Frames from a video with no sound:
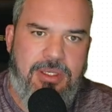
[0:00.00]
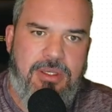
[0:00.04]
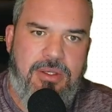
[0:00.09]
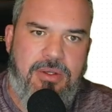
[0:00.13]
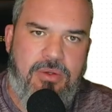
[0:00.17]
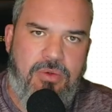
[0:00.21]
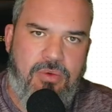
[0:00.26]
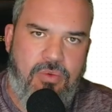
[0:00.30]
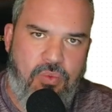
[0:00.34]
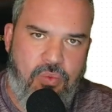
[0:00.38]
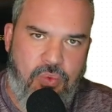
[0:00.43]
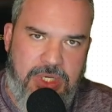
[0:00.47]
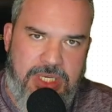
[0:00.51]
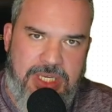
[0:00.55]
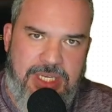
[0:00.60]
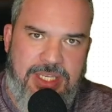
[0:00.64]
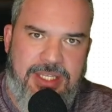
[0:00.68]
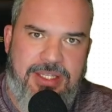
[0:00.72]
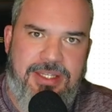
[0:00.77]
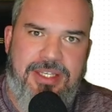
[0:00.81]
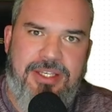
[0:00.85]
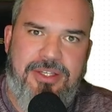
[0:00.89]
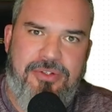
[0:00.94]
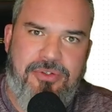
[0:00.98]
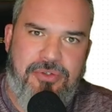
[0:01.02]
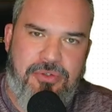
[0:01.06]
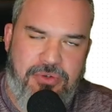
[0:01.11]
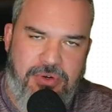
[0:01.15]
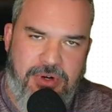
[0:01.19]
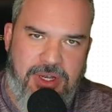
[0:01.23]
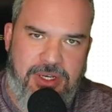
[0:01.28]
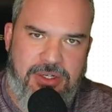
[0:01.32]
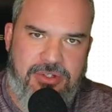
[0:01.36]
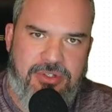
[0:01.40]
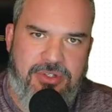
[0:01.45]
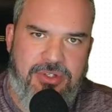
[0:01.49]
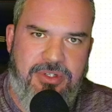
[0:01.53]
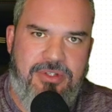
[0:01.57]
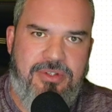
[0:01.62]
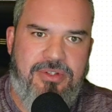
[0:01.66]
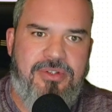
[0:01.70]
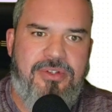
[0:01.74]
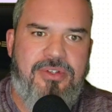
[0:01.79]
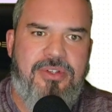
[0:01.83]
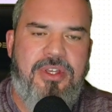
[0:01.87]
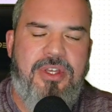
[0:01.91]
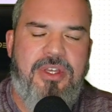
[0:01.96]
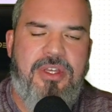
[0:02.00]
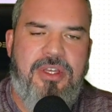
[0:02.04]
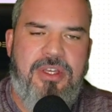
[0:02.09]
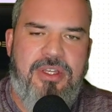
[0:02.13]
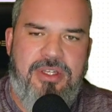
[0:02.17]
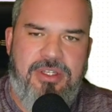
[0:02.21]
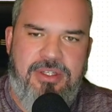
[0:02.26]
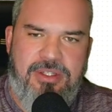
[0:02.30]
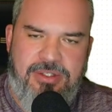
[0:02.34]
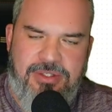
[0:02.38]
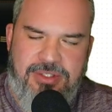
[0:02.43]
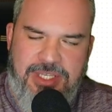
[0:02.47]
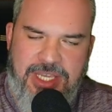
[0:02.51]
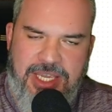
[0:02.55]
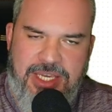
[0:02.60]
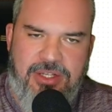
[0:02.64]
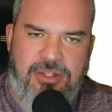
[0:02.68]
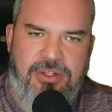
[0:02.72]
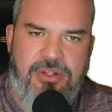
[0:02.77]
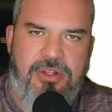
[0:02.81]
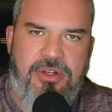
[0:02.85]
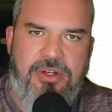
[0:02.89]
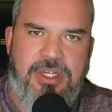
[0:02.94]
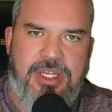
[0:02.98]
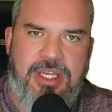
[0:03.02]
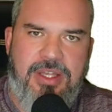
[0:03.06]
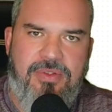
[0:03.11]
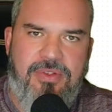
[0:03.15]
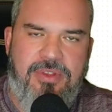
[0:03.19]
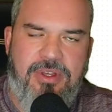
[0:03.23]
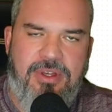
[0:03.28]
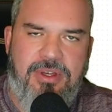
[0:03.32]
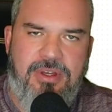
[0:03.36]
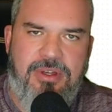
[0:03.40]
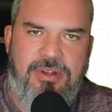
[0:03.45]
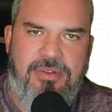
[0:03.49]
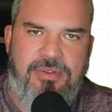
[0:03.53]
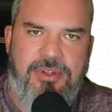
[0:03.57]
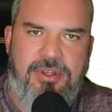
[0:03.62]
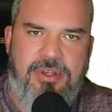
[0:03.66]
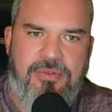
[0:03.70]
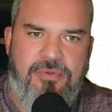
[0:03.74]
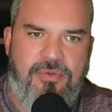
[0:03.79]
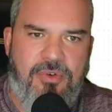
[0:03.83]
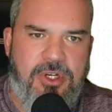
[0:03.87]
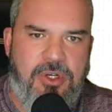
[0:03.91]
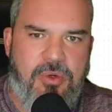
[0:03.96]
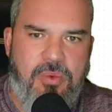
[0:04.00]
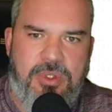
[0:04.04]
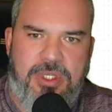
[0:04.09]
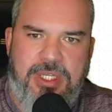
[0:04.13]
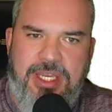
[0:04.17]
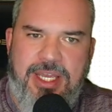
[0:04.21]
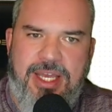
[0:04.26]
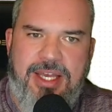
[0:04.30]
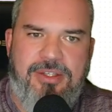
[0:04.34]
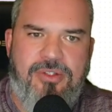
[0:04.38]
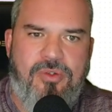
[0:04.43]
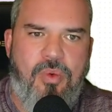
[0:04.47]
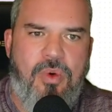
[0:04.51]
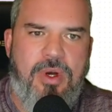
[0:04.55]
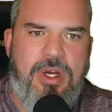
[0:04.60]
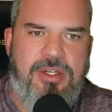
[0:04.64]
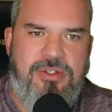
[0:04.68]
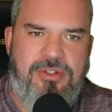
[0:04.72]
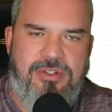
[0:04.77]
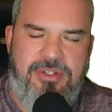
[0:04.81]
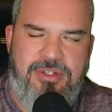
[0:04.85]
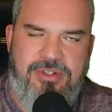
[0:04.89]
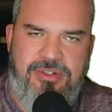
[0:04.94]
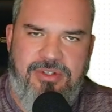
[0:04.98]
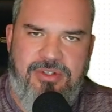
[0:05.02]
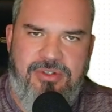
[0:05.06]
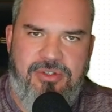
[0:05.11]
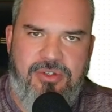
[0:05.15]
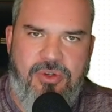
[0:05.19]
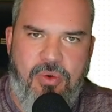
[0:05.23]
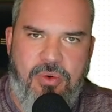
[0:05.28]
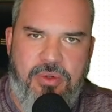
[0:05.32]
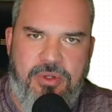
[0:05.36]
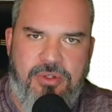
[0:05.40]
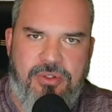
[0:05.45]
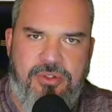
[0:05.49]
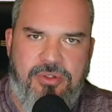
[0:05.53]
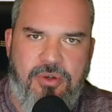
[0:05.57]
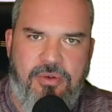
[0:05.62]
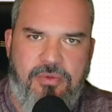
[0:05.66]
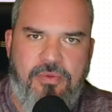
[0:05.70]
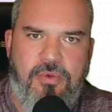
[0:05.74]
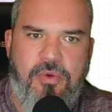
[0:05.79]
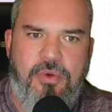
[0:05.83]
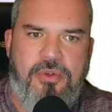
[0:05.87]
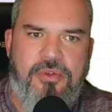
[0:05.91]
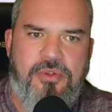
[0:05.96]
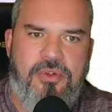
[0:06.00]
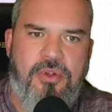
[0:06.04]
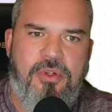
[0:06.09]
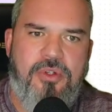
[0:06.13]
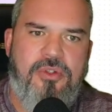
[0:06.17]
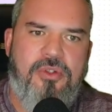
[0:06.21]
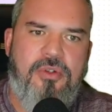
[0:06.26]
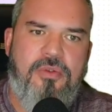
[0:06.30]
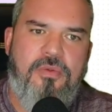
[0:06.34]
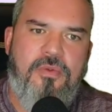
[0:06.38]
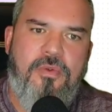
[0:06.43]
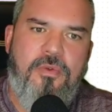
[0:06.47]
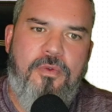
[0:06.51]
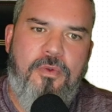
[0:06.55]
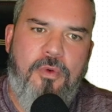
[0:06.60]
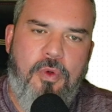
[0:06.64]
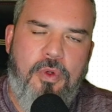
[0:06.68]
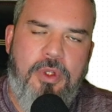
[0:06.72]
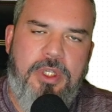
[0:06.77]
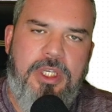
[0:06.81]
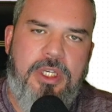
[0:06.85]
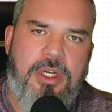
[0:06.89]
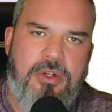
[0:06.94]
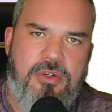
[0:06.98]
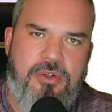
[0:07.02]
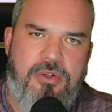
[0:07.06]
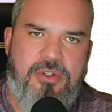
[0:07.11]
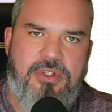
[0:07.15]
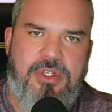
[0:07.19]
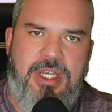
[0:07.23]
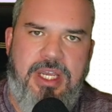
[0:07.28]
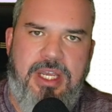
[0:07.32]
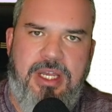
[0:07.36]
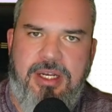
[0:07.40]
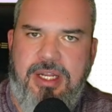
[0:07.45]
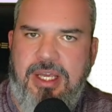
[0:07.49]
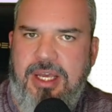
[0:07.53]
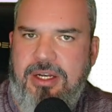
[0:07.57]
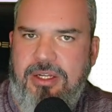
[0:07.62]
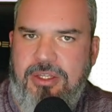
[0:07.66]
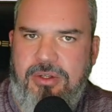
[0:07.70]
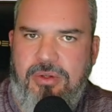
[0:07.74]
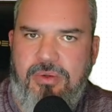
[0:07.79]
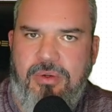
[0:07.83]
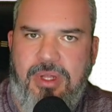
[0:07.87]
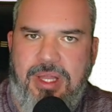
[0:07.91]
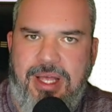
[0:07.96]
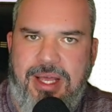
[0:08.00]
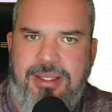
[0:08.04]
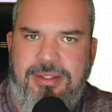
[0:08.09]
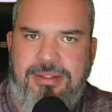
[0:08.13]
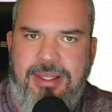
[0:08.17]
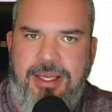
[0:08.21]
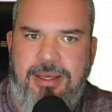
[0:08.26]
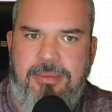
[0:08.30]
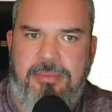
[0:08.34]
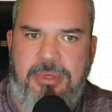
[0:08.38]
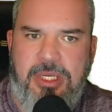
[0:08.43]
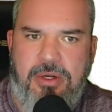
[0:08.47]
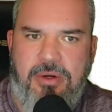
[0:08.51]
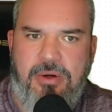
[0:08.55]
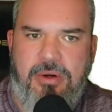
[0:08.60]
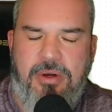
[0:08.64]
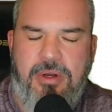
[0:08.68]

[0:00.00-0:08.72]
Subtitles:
read the instructions, take a look at the frequently asked questions and so on and so forth so that you fully understand how to utilize that meter.